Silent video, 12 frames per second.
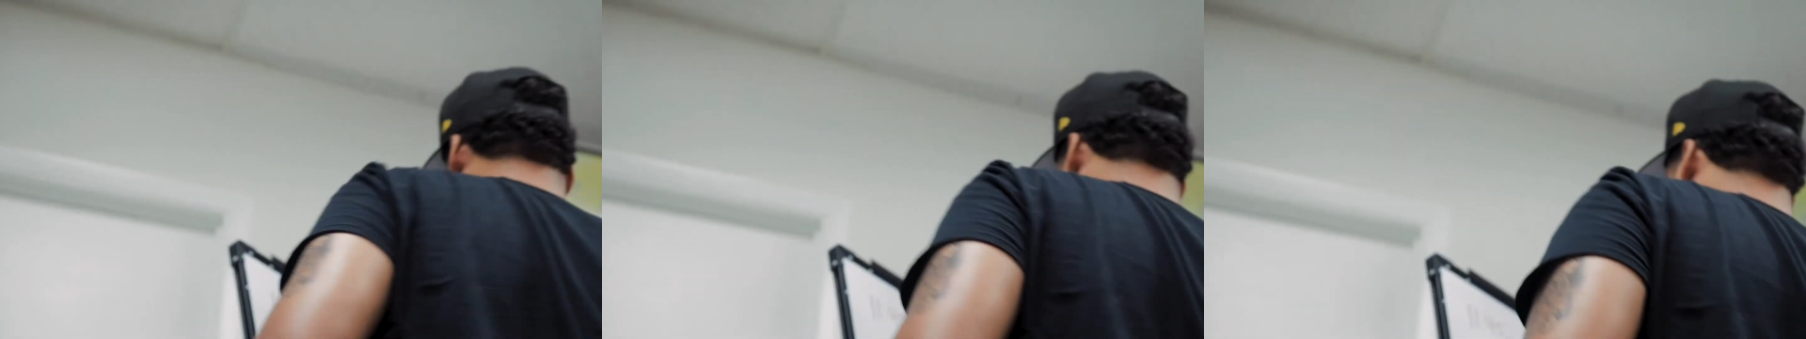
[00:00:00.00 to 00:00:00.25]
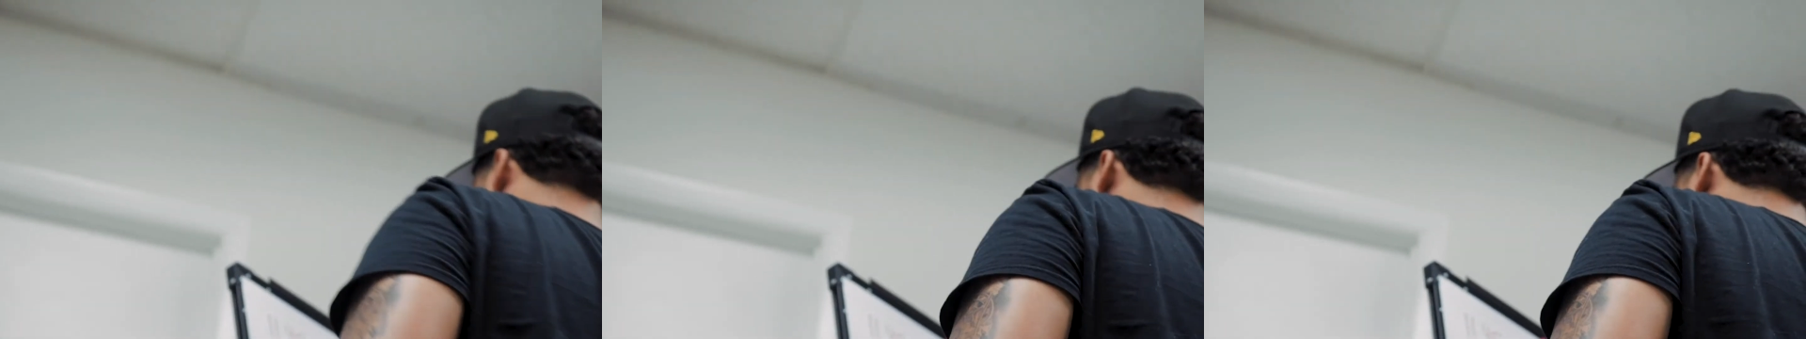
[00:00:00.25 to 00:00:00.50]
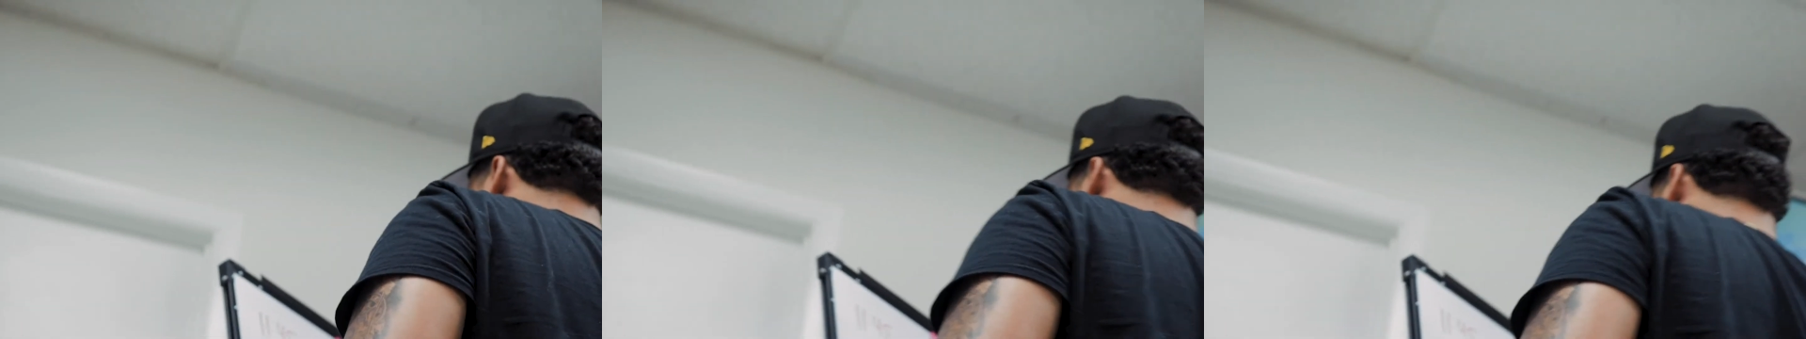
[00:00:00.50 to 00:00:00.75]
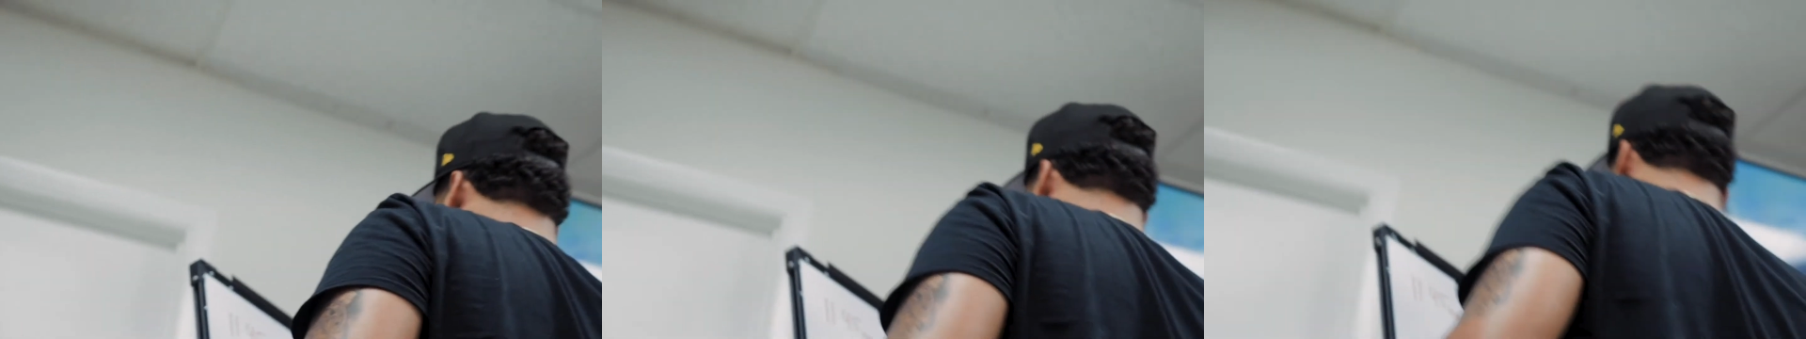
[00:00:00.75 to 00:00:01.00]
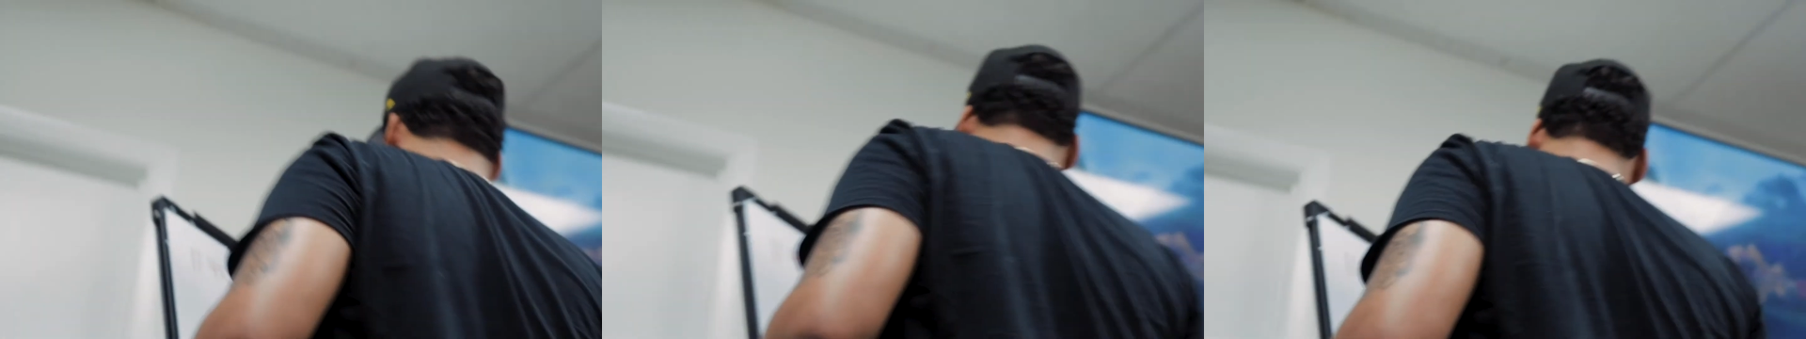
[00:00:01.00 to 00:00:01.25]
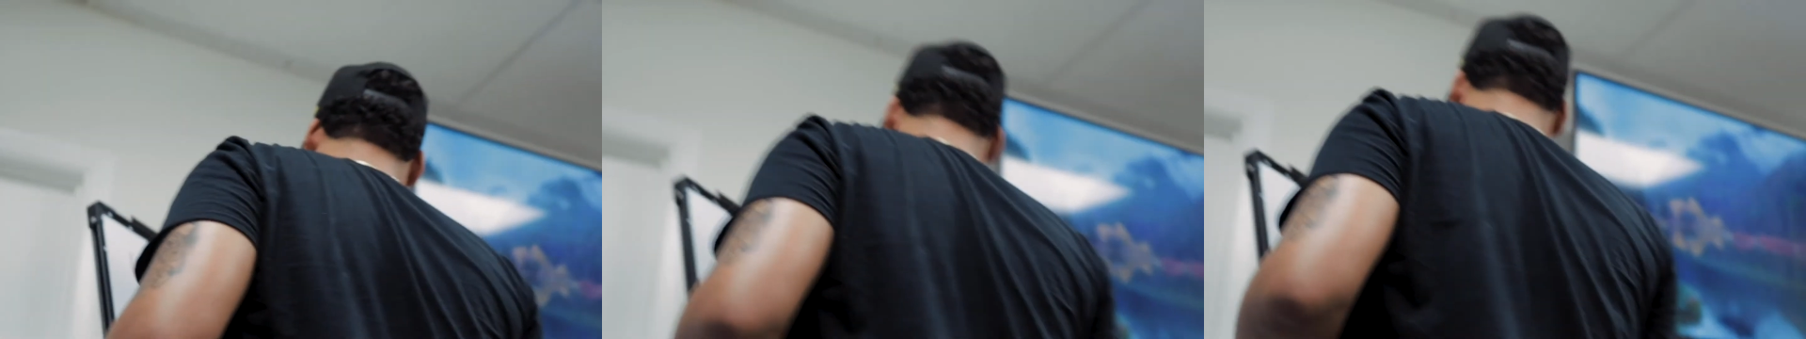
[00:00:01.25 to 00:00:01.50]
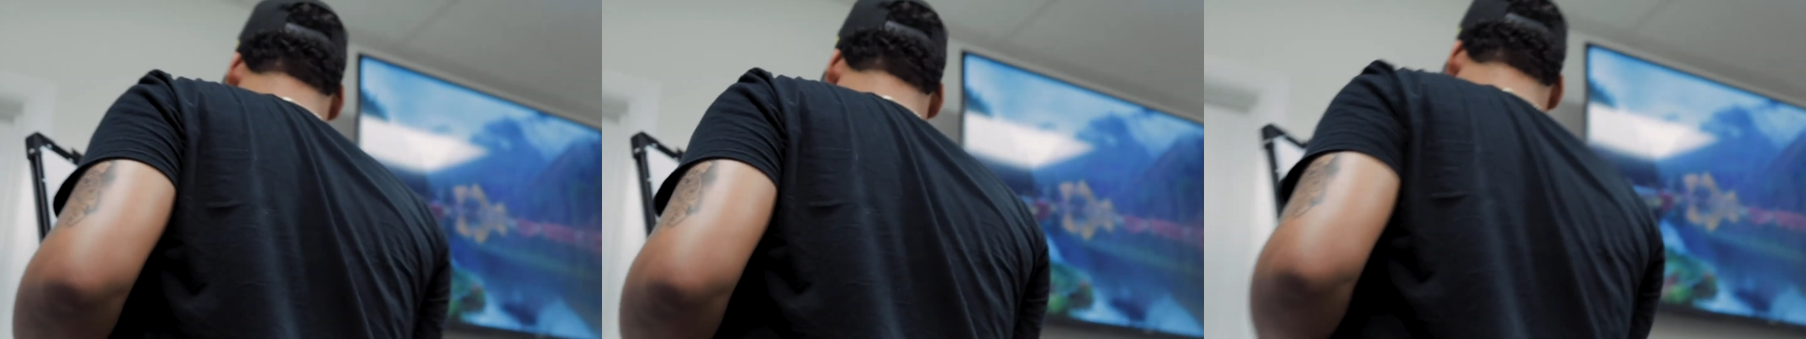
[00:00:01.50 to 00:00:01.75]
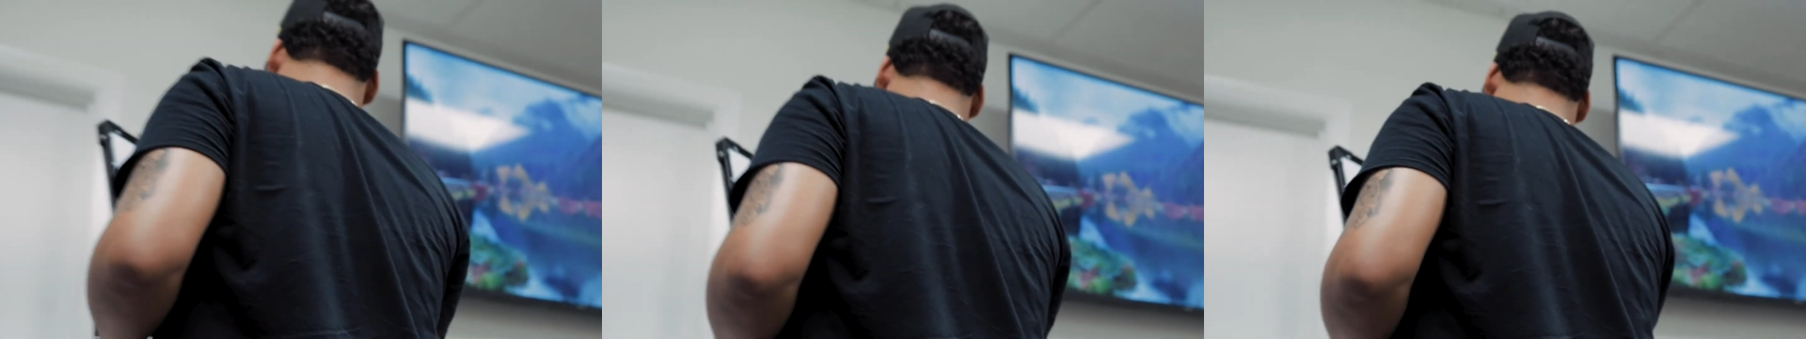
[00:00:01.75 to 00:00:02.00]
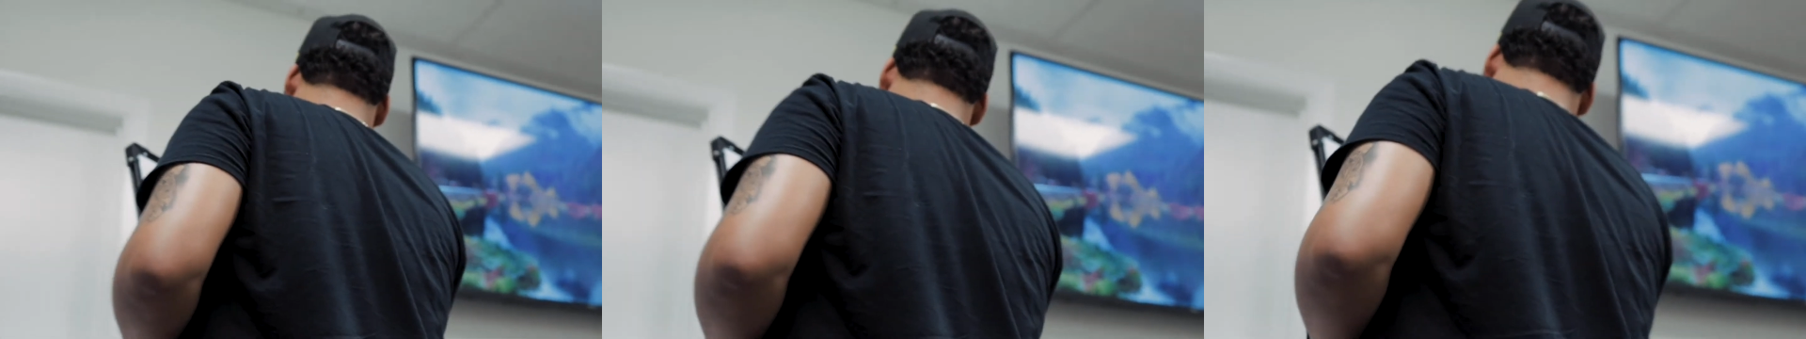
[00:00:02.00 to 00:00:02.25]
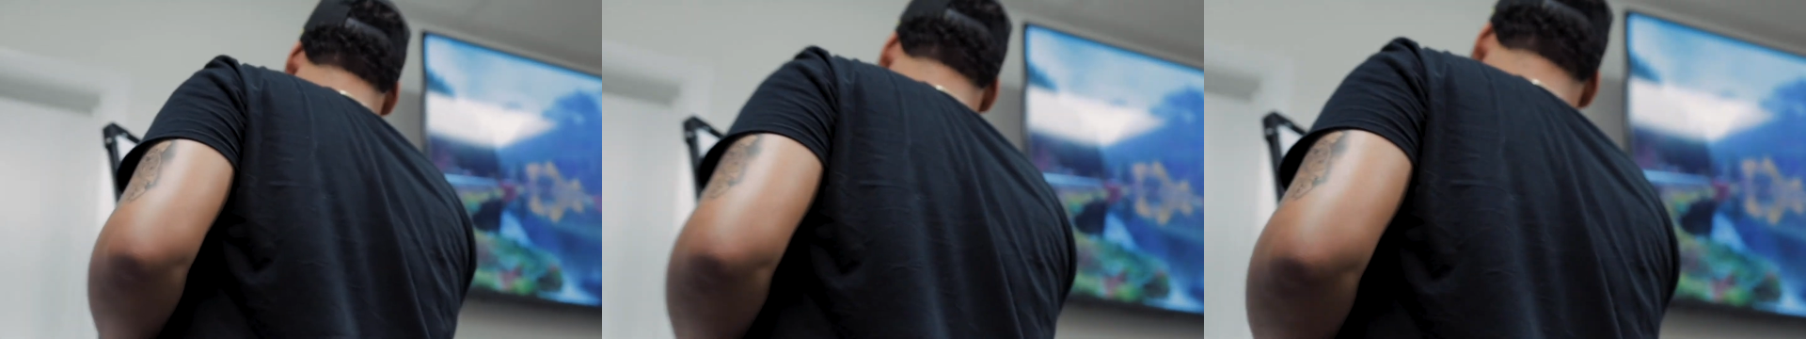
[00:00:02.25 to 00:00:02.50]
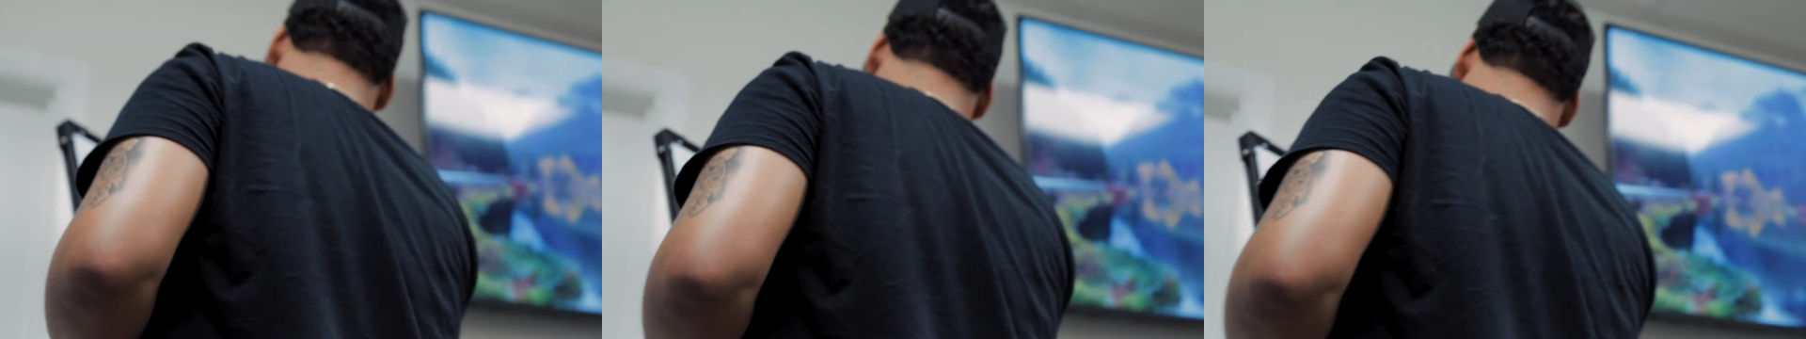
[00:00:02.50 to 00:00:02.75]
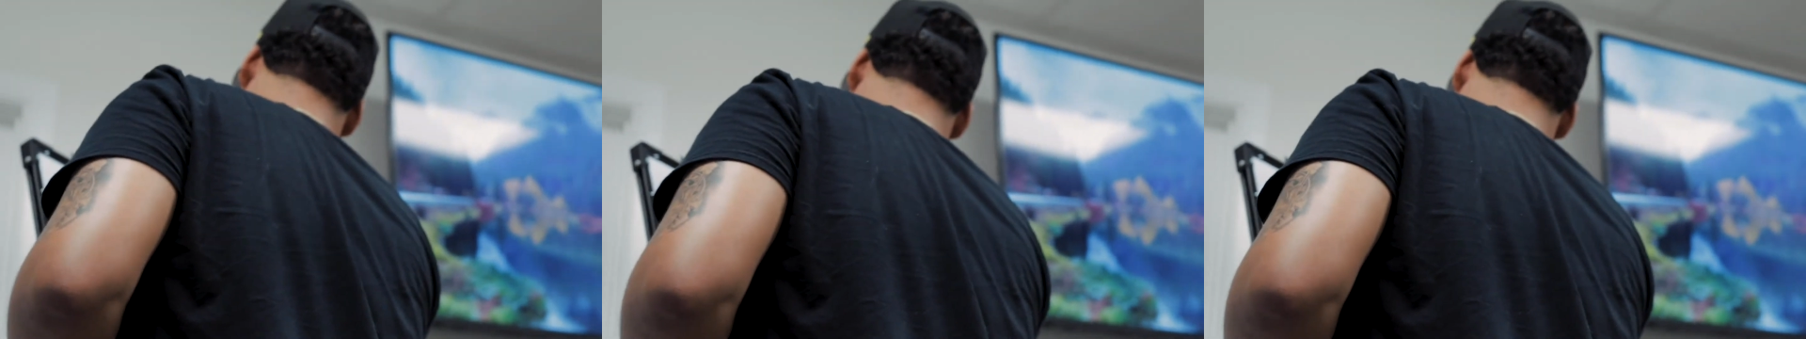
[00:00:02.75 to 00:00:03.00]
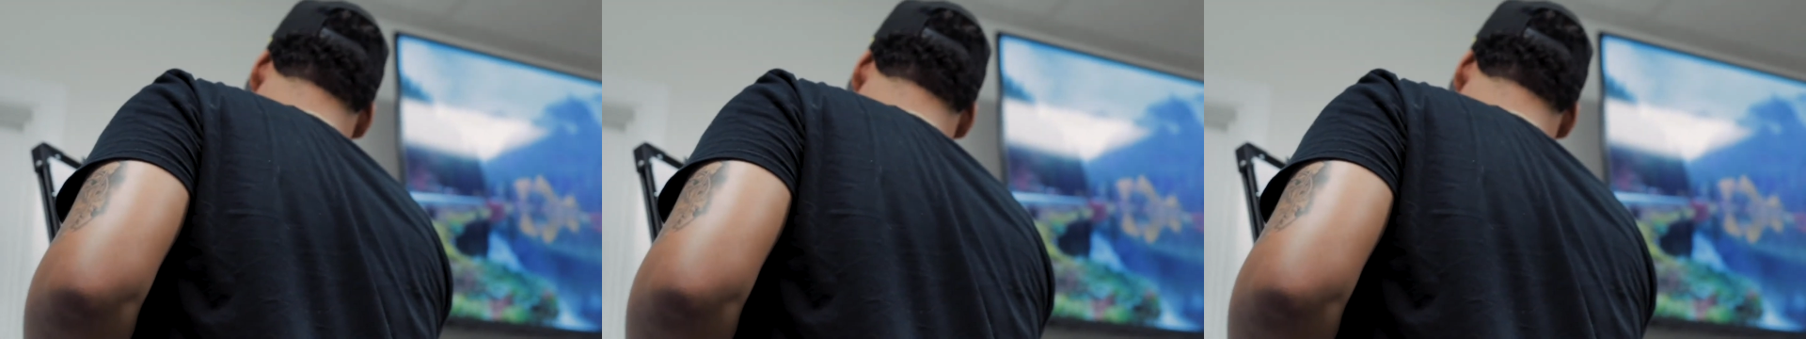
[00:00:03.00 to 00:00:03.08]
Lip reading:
Nobody's mouth can be seen.